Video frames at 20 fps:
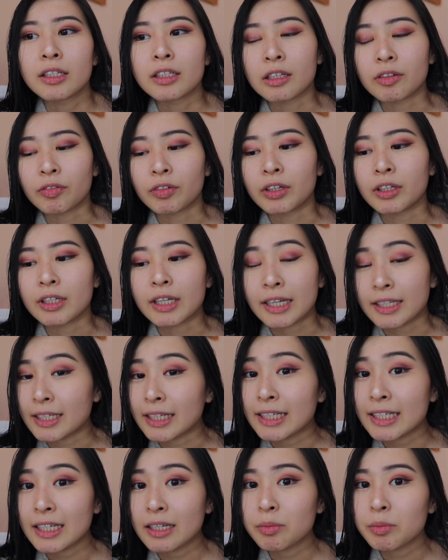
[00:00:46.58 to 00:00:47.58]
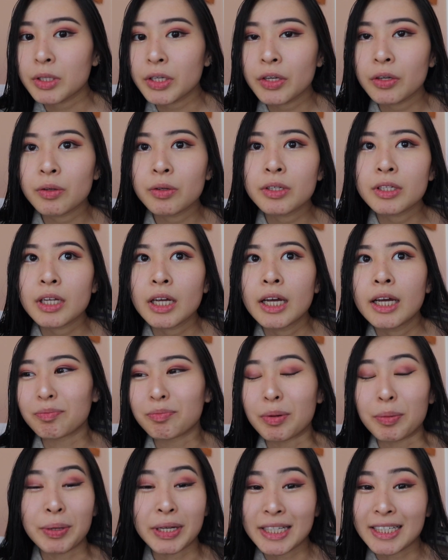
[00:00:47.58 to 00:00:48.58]
different testing teams use.
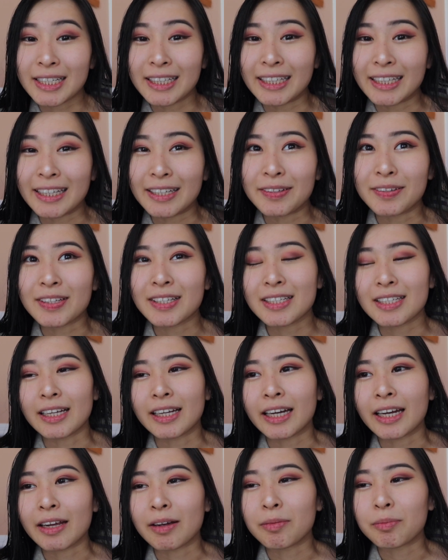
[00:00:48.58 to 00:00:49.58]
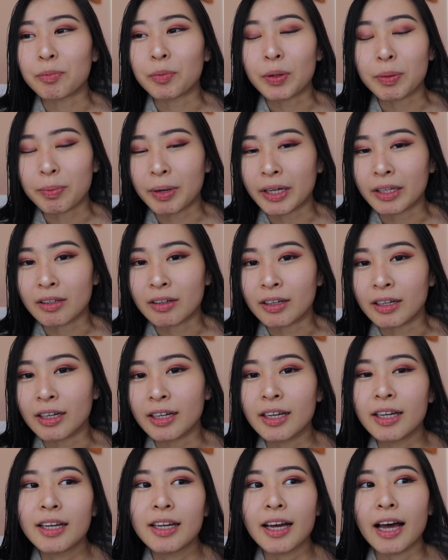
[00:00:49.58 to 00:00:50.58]
But basically using Selenium with Python,
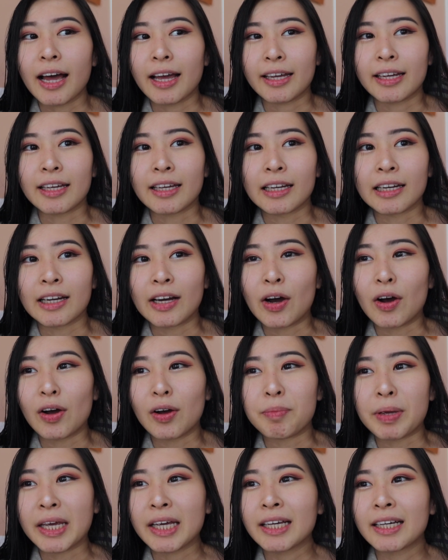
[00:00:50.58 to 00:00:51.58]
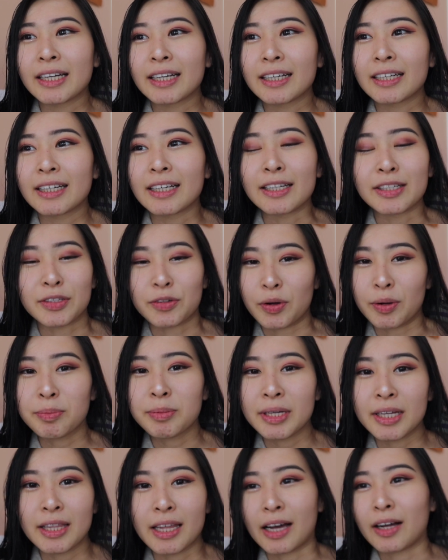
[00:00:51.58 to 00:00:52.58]
I can make a
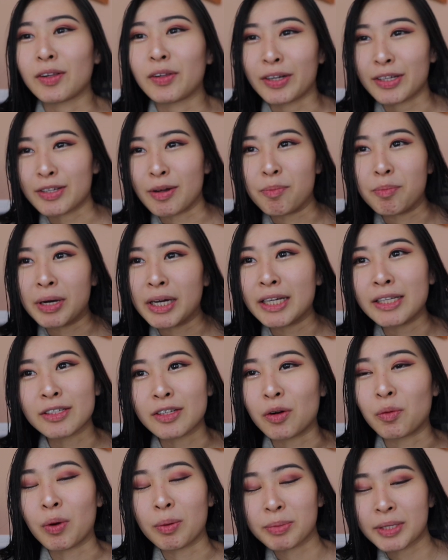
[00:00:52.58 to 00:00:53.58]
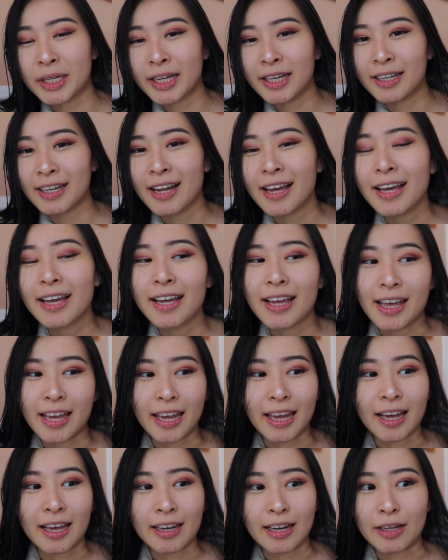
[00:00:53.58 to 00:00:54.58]
script that clicks on buttons on a website
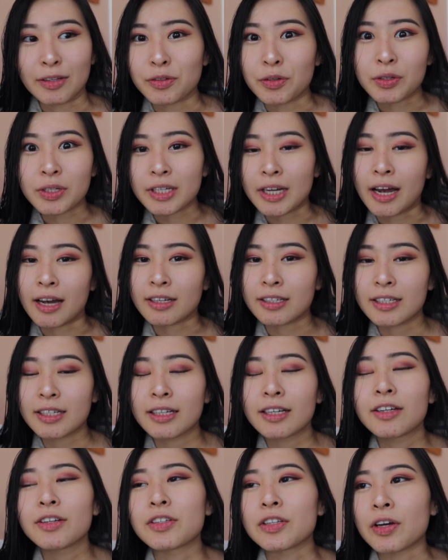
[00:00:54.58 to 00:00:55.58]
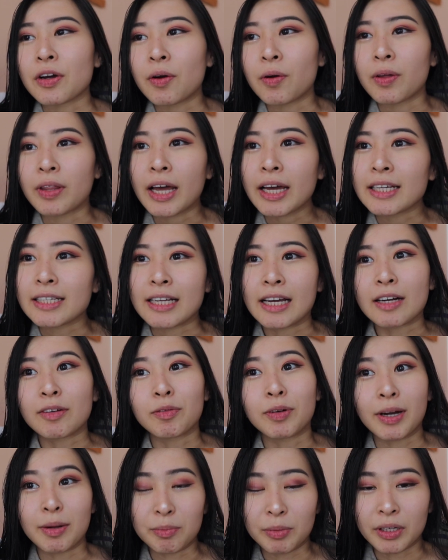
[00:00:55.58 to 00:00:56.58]
and enters text. So that is kind
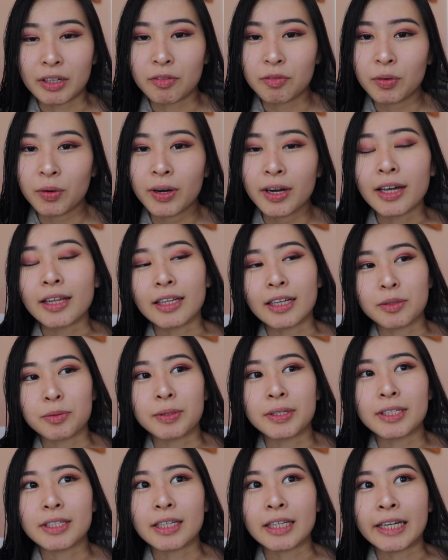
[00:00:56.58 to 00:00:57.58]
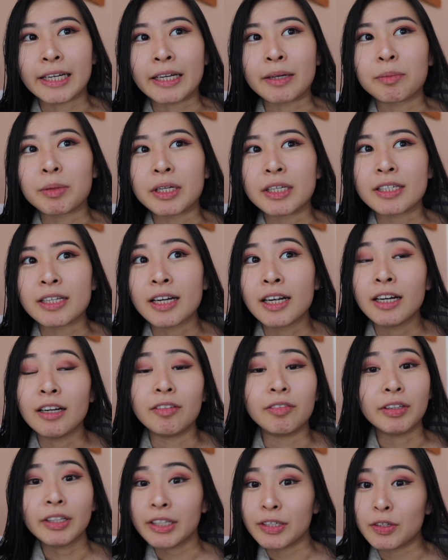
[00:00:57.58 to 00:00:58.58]
of what I'm looking for and that's what Selenium is
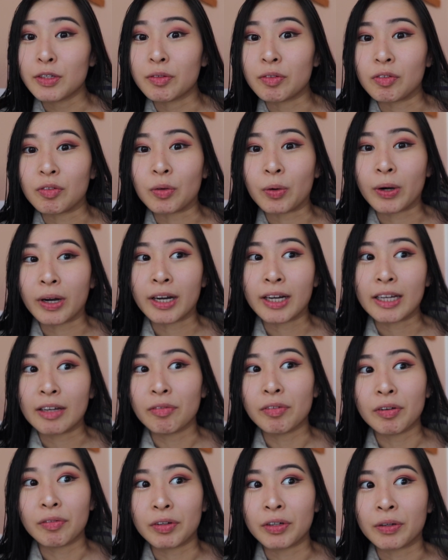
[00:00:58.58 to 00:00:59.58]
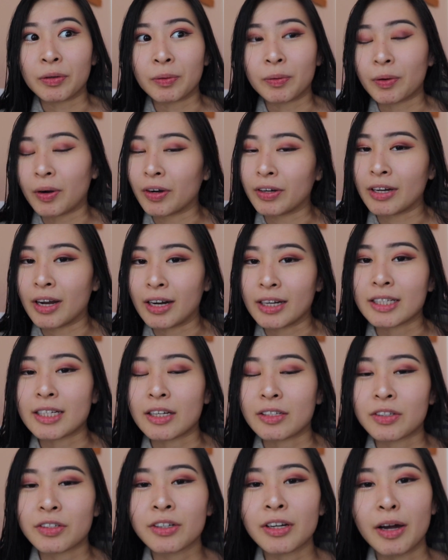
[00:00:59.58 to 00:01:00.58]
really useful for. Even if you are not a
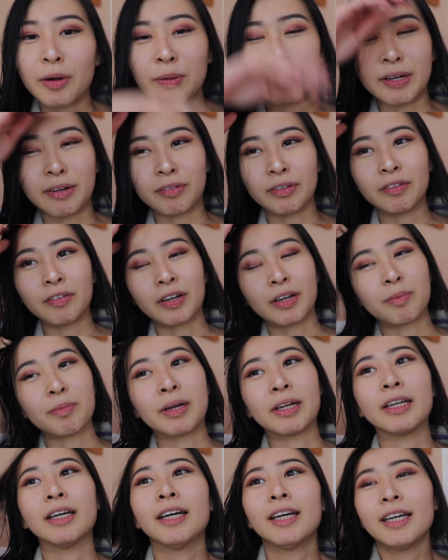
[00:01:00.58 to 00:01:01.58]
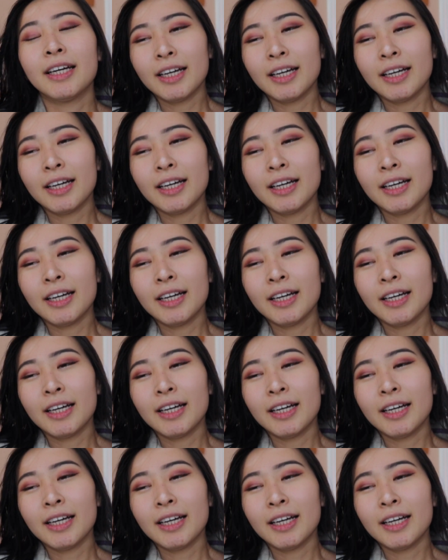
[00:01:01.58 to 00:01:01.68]
tester, I would definitely recommend